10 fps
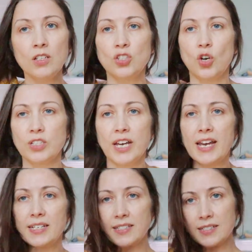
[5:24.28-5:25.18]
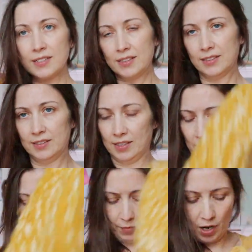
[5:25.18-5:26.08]
Sod it.
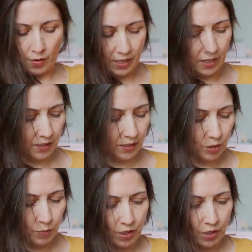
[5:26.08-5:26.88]
I'm going to